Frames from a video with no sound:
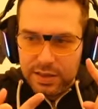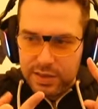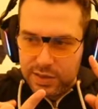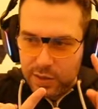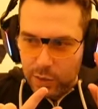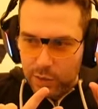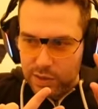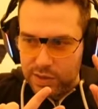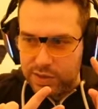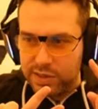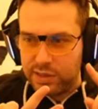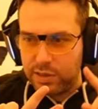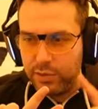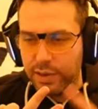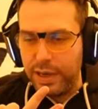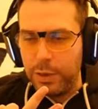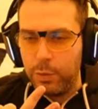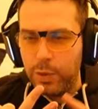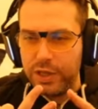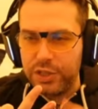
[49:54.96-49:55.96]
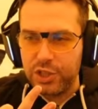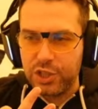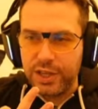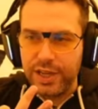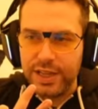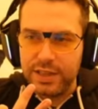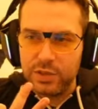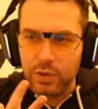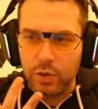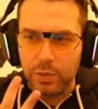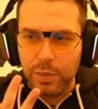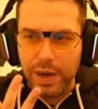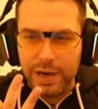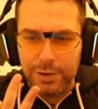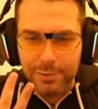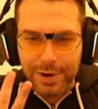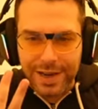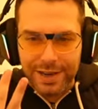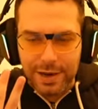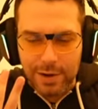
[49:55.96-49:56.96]
So 3 Witch Kings on my
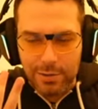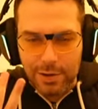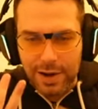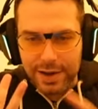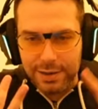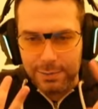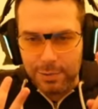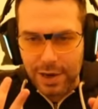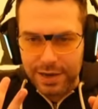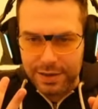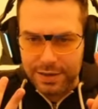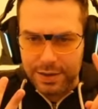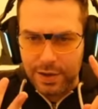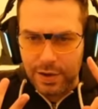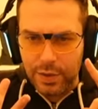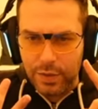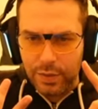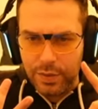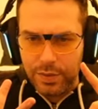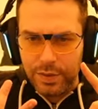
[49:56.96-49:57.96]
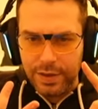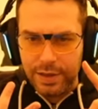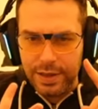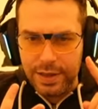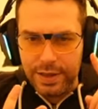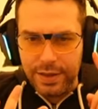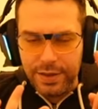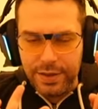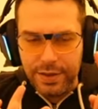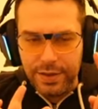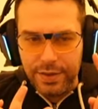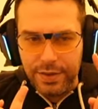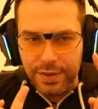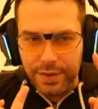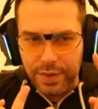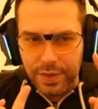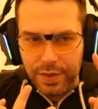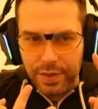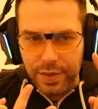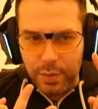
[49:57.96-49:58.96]
radar right now.
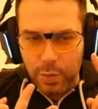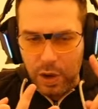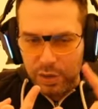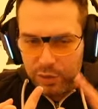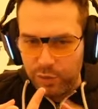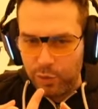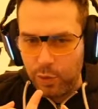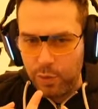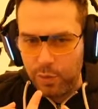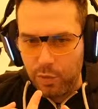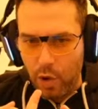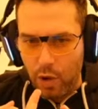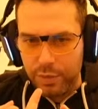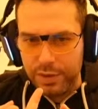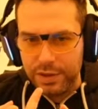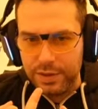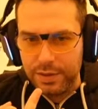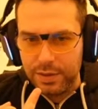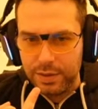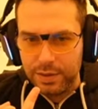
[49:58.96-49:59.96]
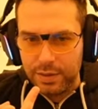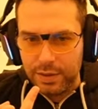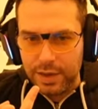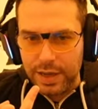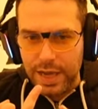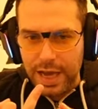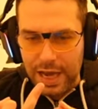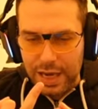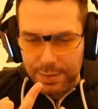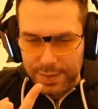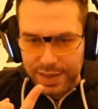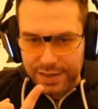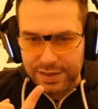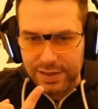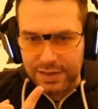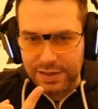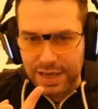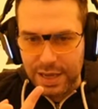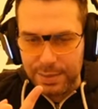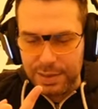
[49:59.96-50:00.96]
The one from Robin, elemental
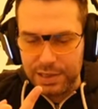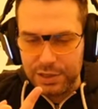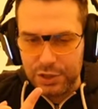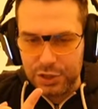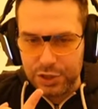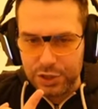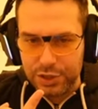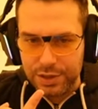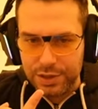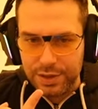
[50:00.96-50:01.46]
damage.